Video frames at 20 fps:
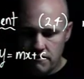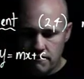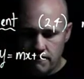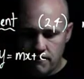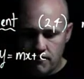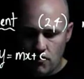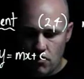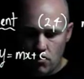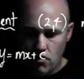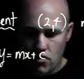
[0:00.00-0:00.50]

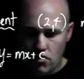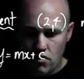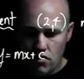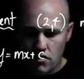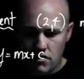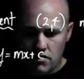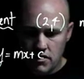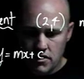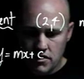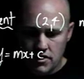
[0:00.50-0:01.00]

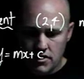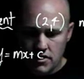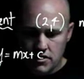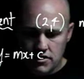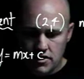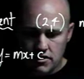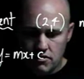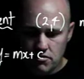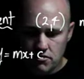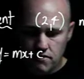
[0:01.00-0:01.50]
4 is
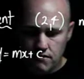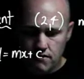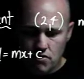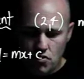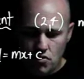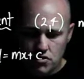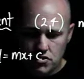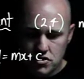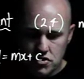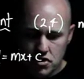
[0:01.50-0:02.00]
equal to
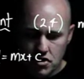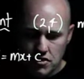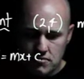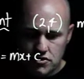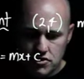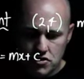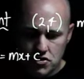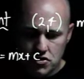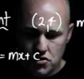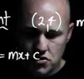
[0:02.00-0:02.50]
4
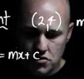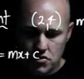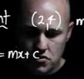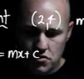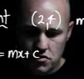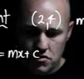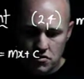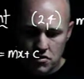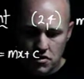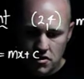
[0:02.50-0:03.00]
times
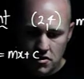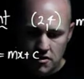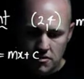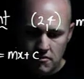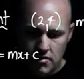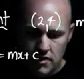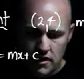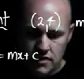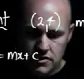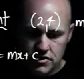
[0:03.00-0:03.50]
2
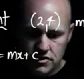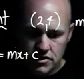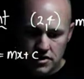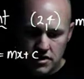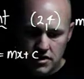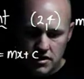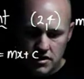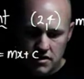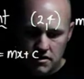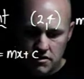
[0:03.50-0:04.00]
plus
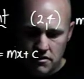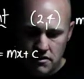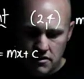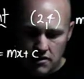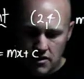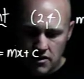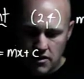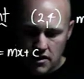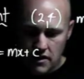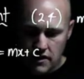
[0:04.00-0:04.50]
c,
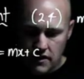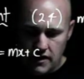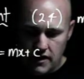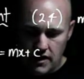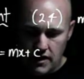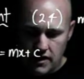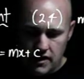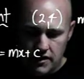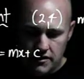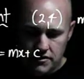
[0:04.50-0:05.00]
and that
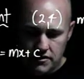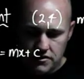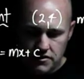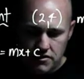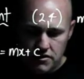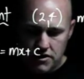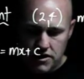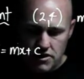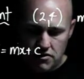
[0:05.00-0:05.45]
leads to c